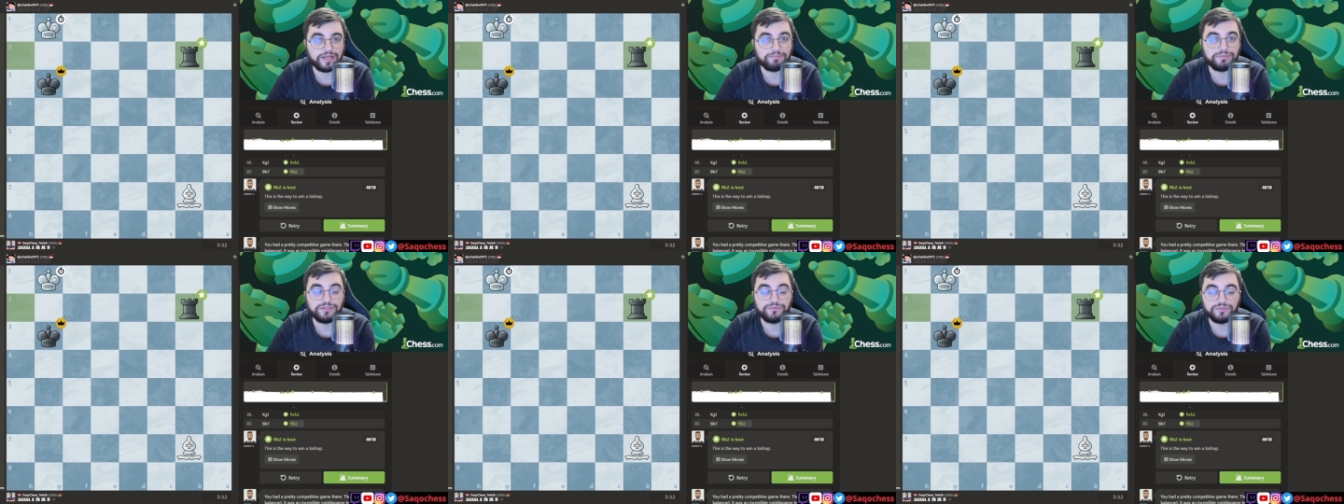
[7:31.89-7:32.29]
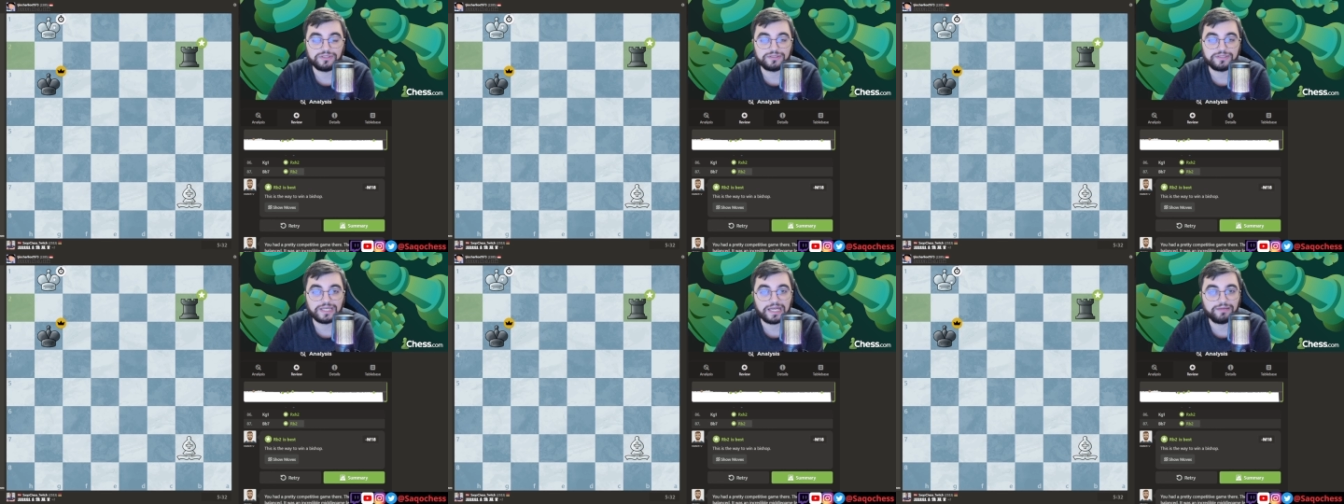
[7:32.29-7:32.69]
I beat
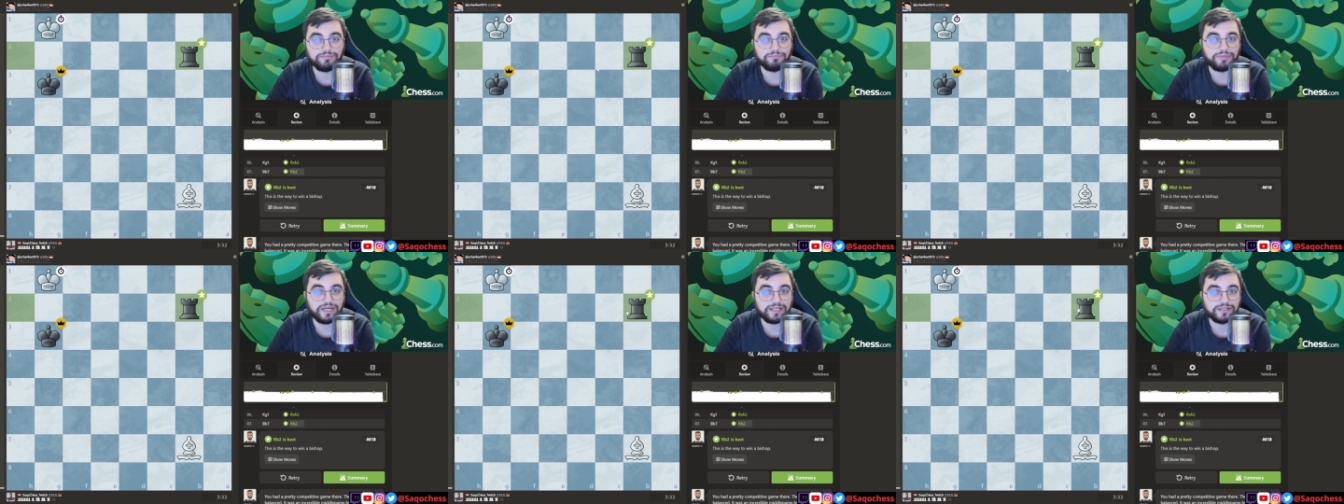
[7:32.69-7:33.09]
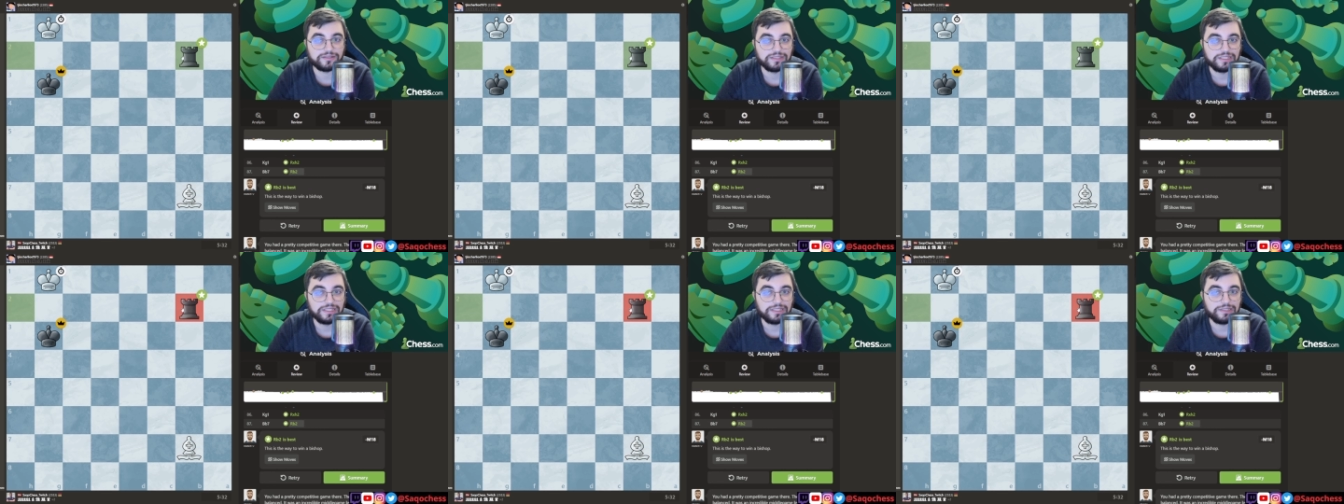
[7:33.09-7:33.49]
with time. But
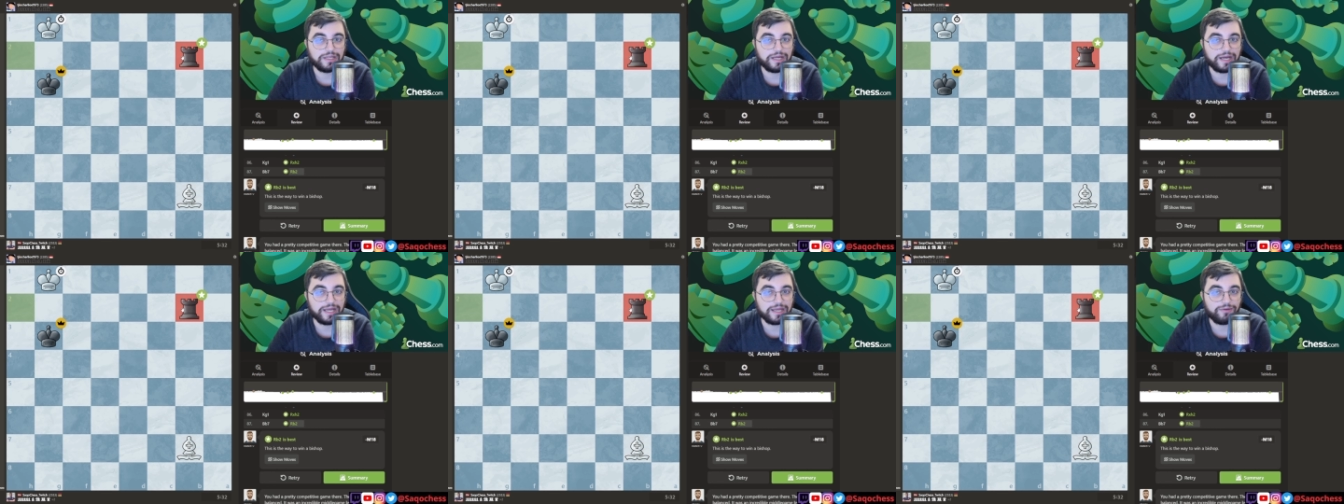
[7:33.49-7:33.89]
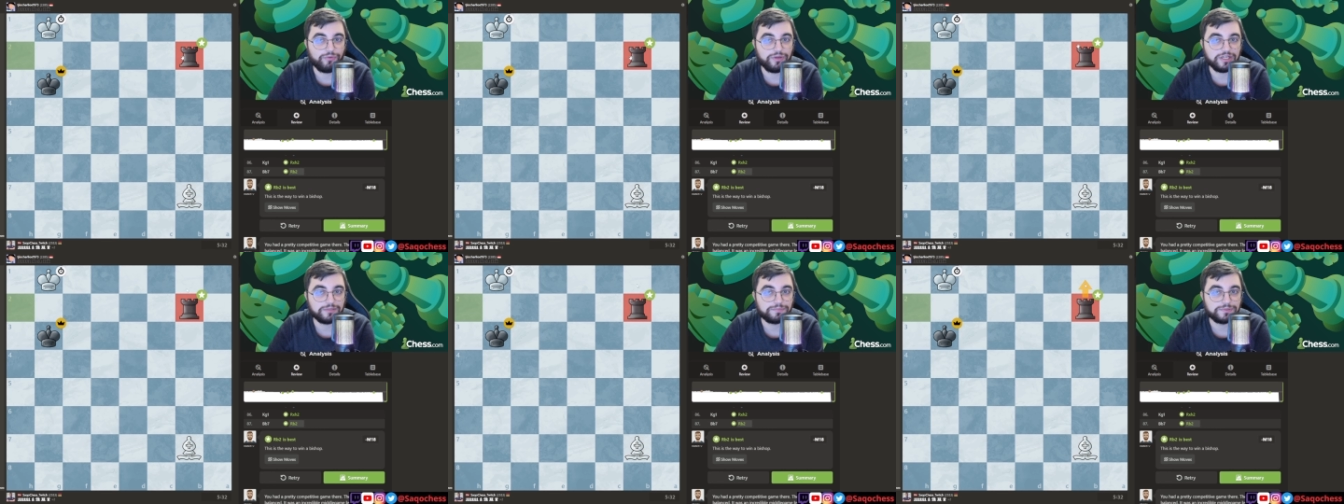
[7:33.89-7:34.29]
now I have
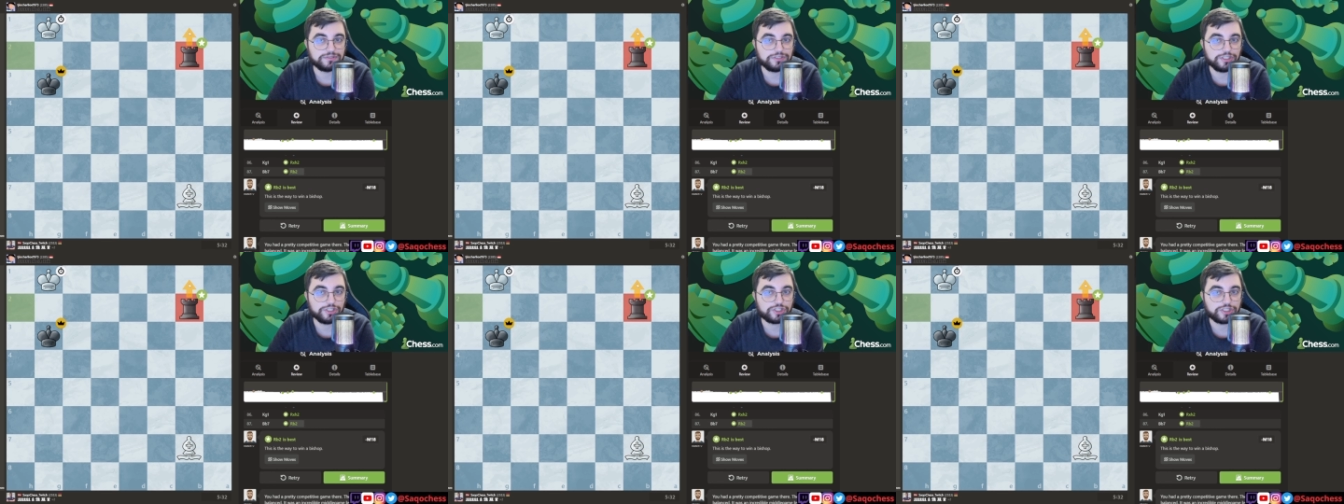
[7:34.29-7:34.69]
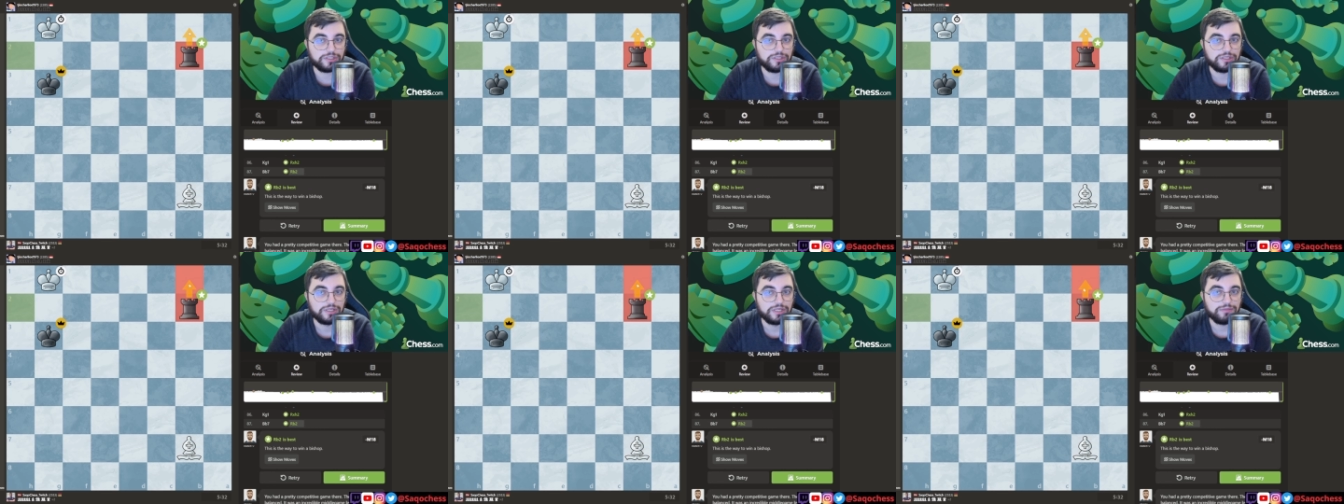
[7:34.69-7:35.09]
winning
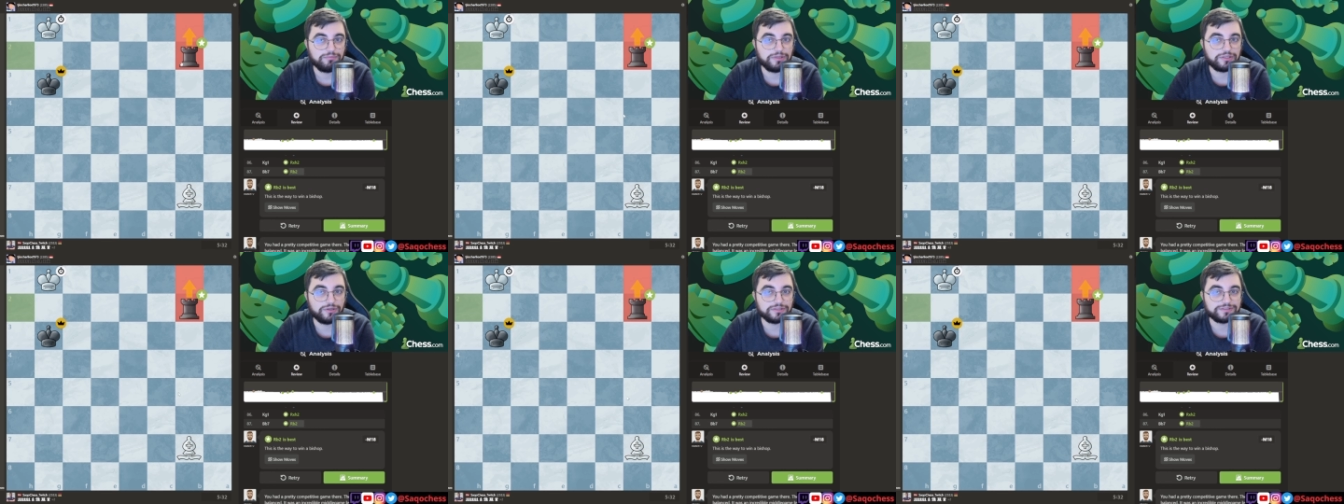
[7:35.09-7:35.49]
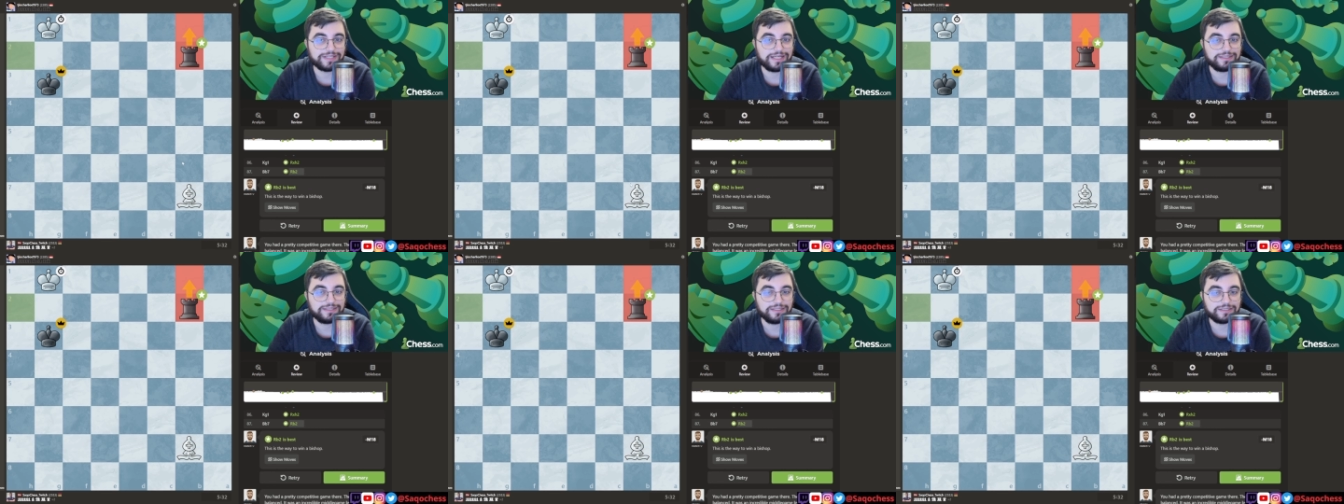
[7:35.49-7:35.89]
position because
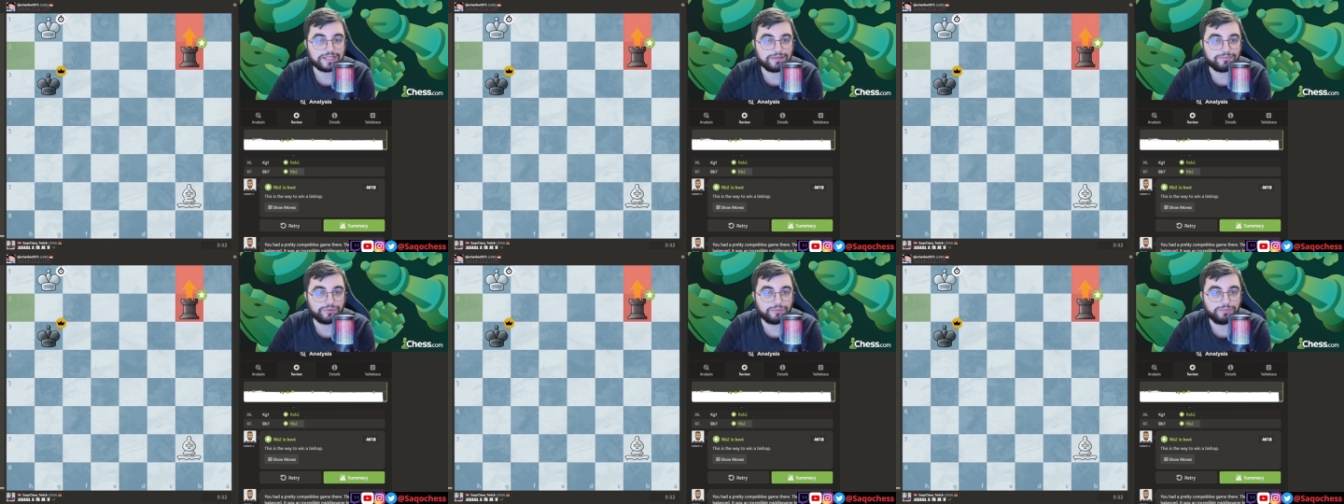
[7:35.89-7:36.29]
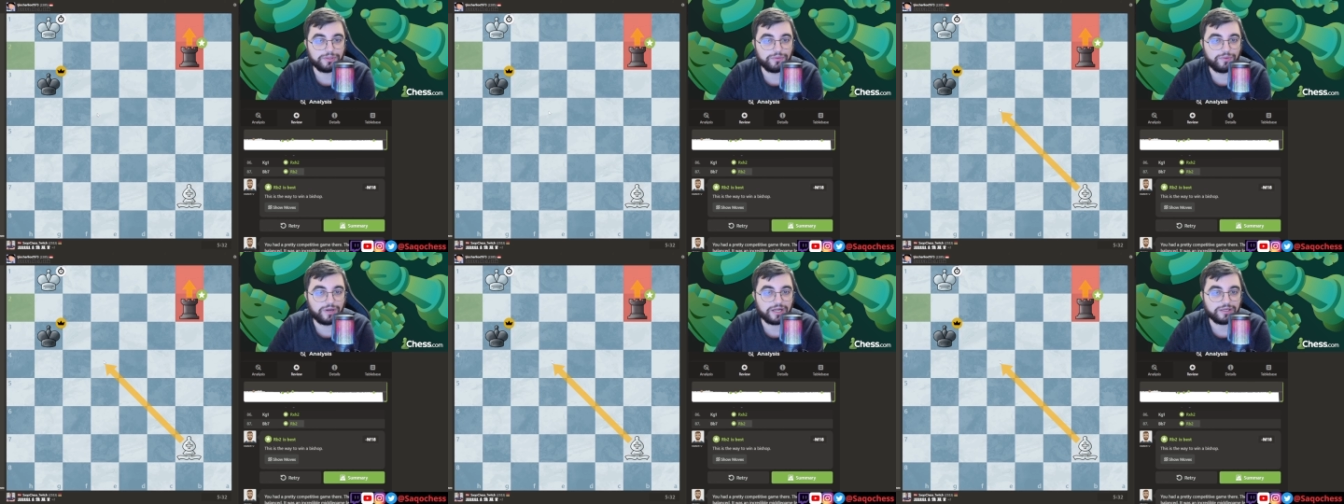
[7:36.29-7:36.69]
I think come rook
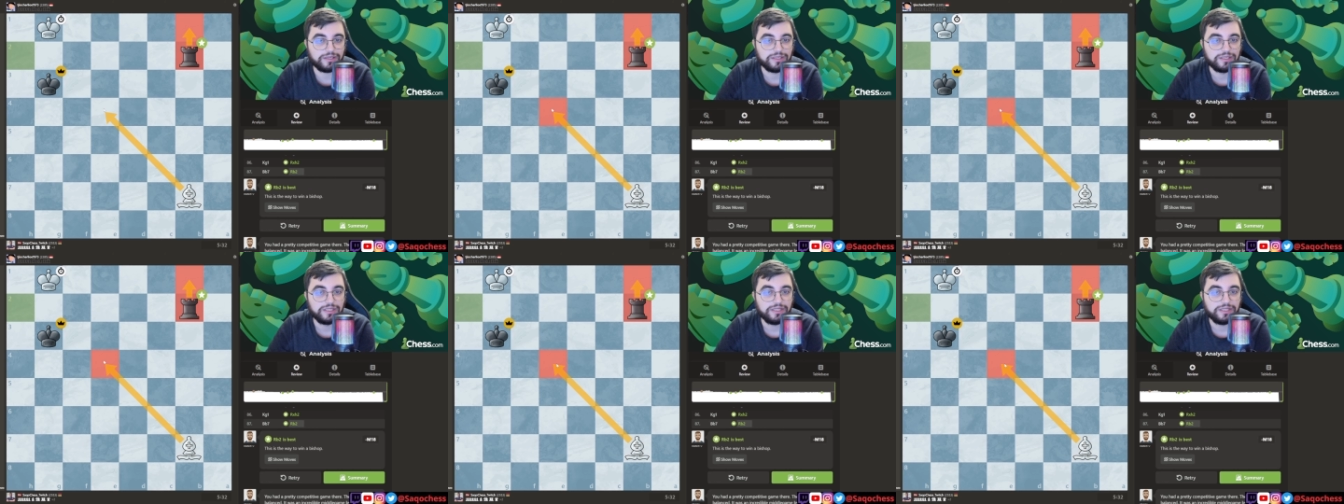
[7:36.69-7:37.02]
b1.